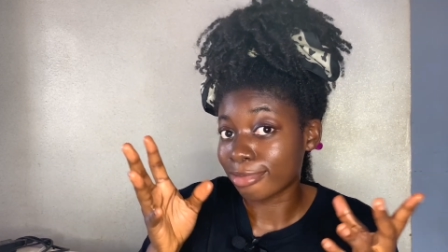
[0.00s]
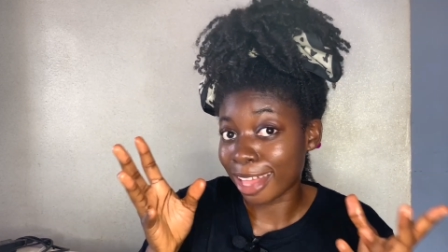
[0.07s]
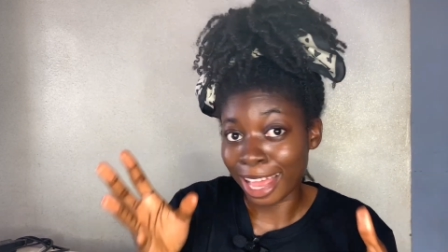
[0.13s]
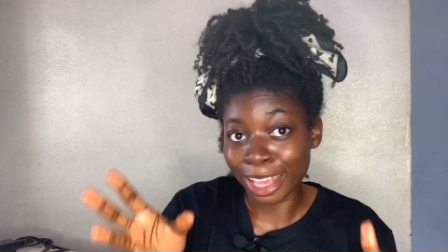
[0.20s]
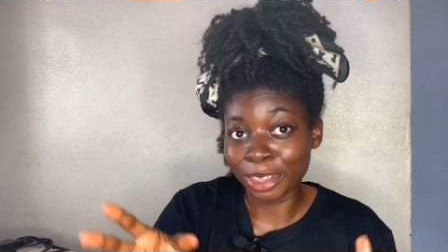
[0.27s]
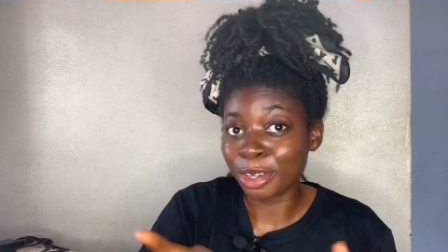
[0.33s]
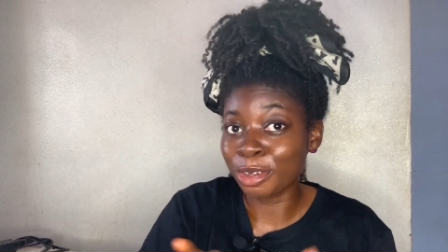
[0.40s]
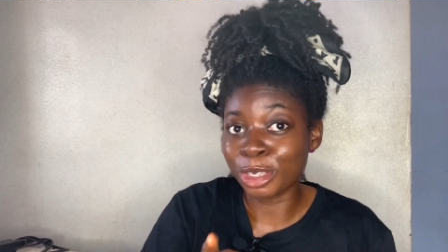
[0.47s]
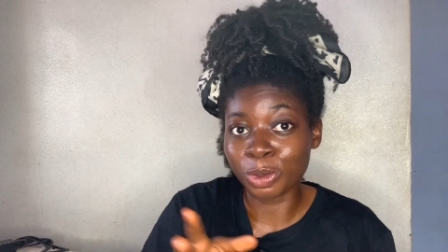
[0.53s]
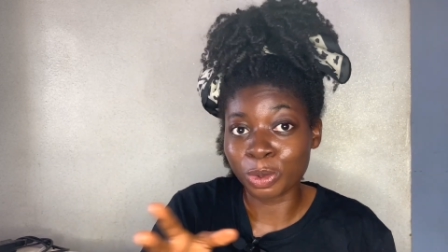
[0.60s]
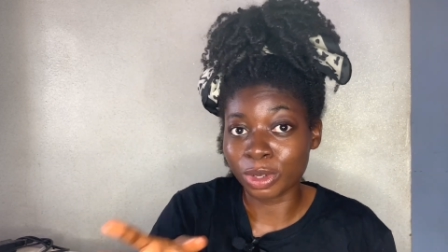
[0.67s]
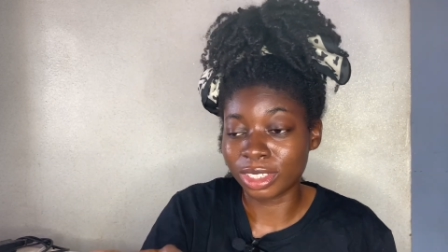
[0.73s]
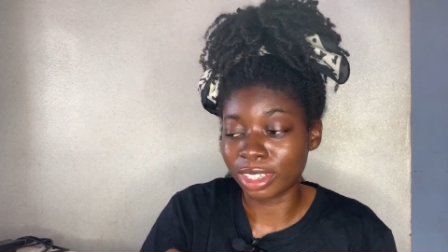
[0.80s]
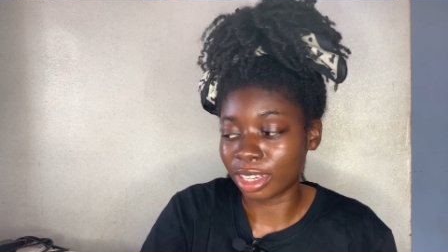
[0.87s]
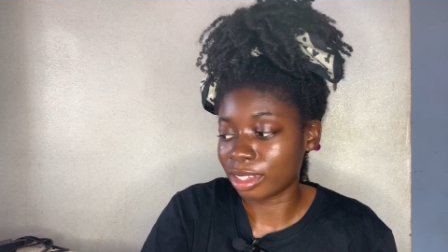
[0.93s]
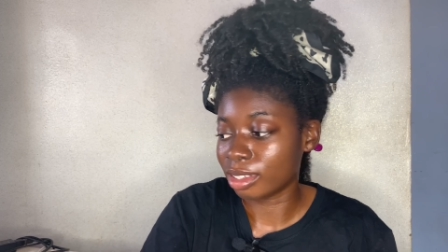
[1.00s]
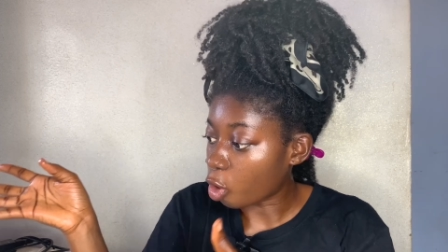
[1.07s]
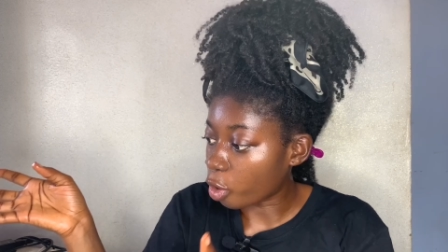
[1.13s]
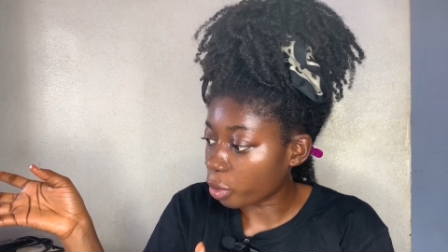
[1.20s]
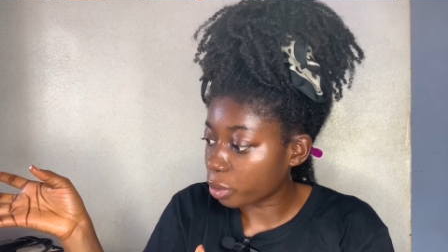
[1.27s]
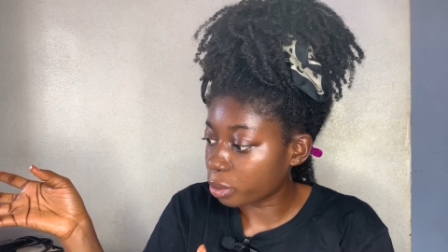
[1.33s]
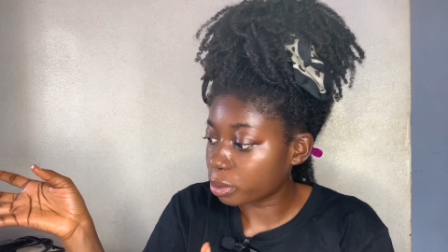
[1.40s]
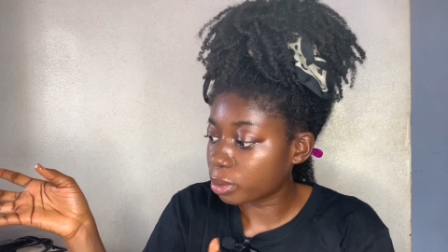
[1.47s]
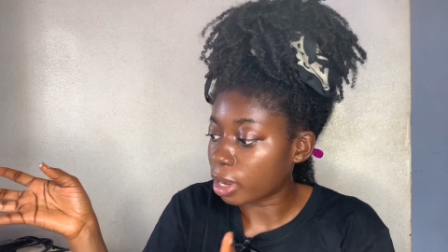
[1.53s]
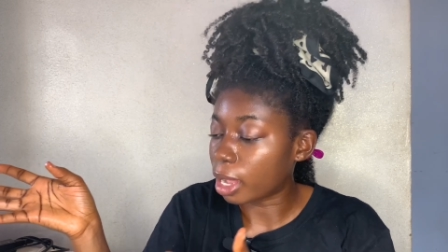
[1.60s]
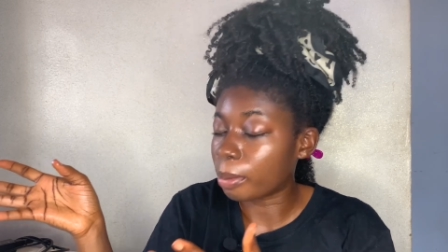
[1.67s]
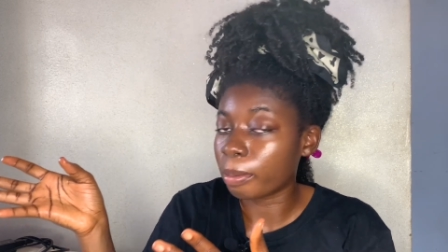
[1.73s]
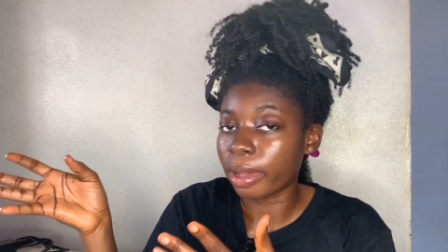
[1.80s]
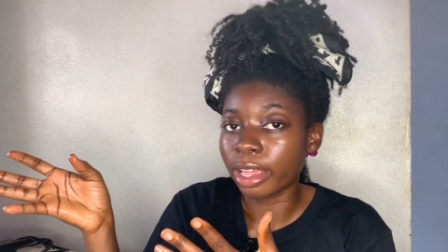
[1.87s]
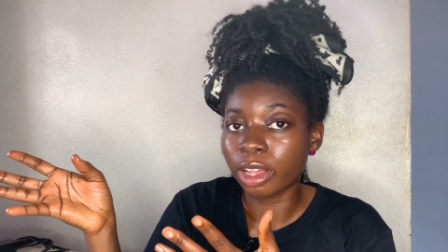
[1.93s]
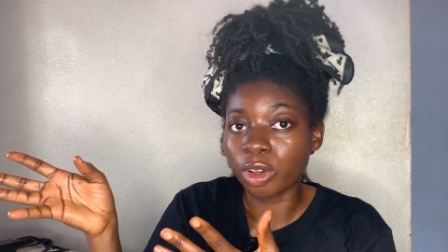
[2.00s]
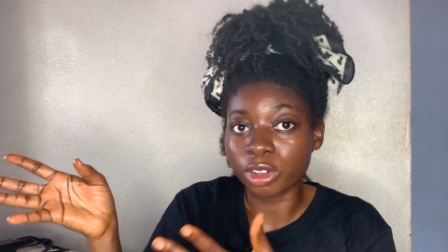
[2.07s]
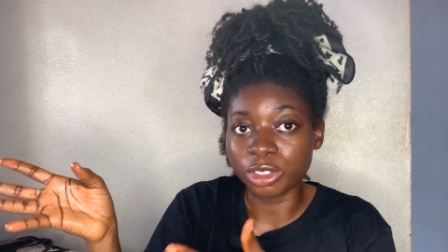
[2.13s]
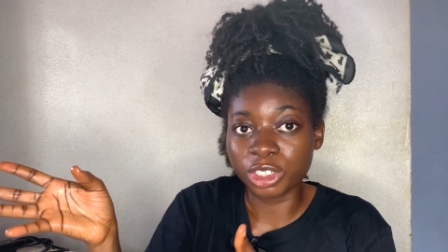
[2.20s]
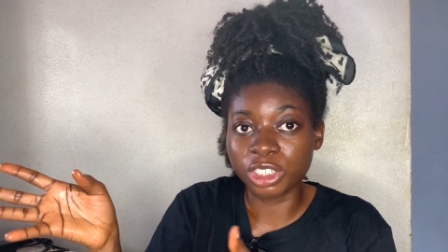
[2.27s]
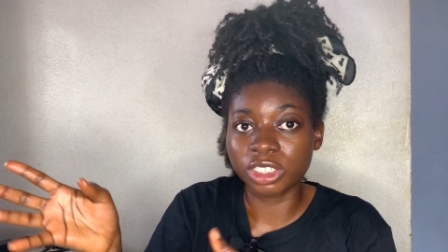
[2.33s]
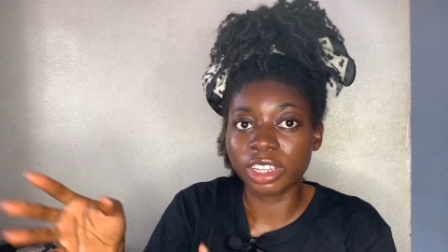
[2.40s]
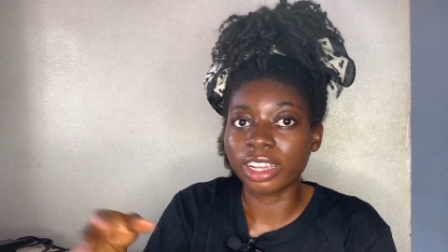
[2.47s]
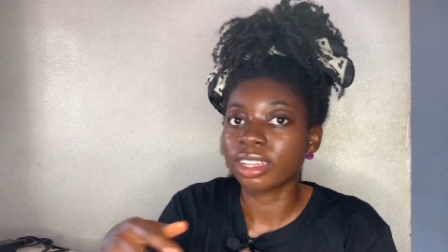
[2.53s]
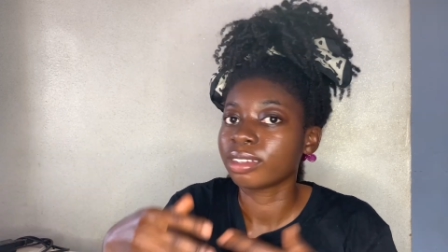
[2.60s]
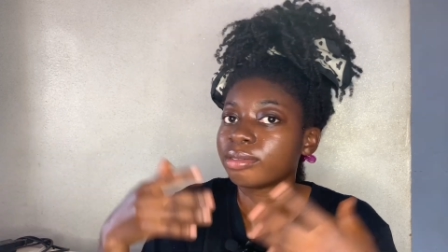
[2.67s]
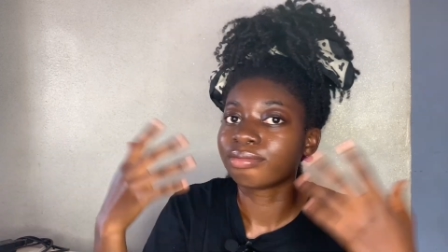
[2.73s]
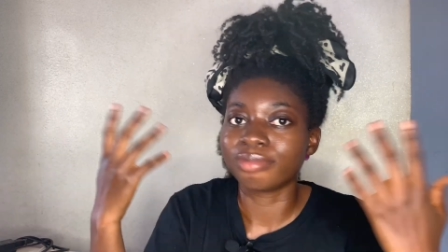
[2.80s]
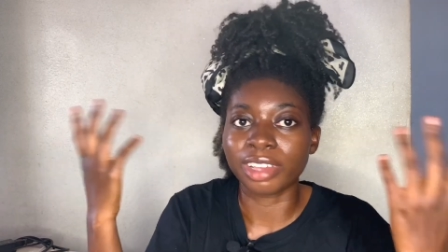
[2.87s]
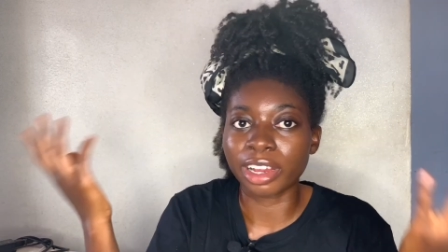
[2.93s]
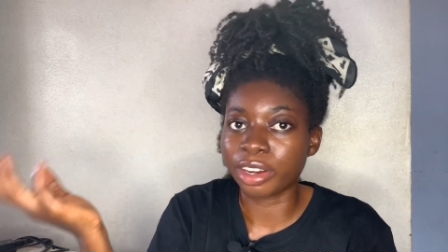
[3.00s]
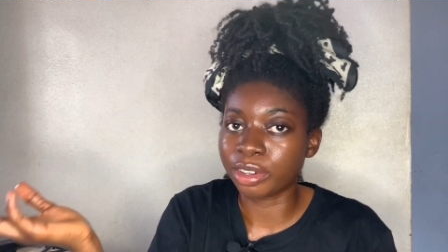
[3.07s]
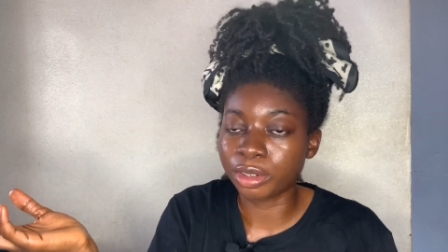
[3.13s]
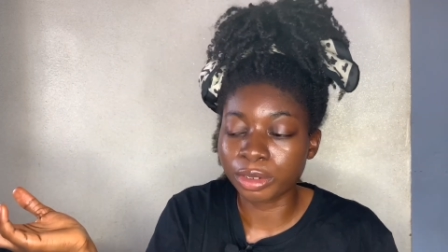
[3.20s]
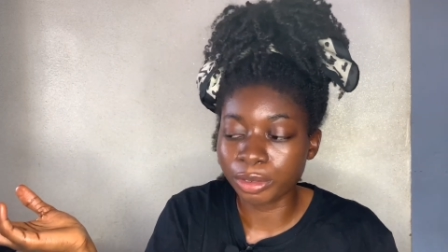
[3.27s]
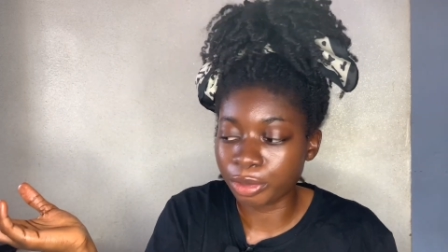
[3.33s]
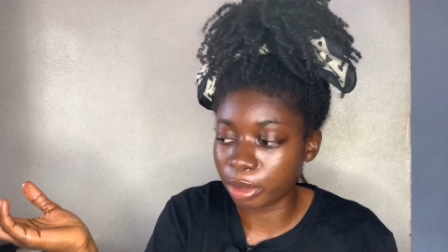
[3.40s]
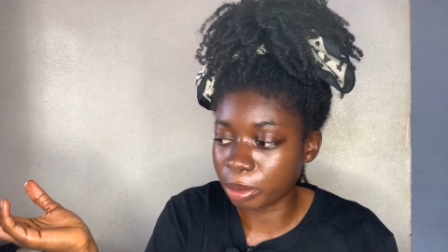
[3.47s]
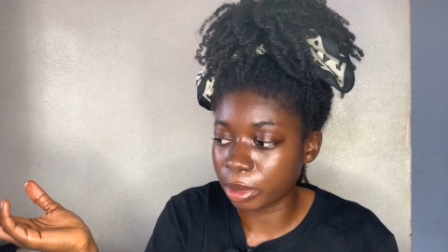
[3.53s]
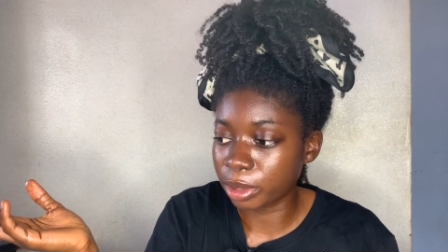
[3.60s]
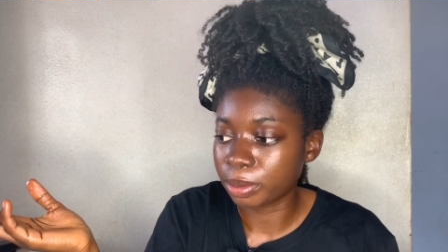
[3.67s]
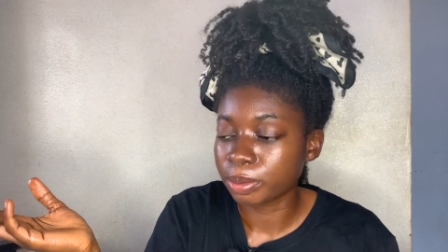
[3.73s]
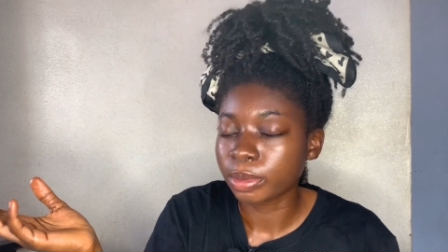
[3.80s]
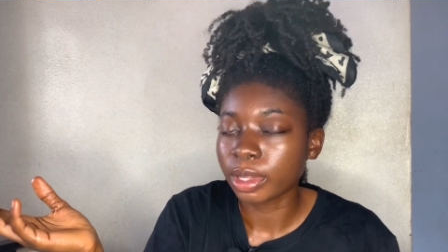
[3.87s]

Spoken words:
I don't use water. Oil and my conditioner, they are enough for me.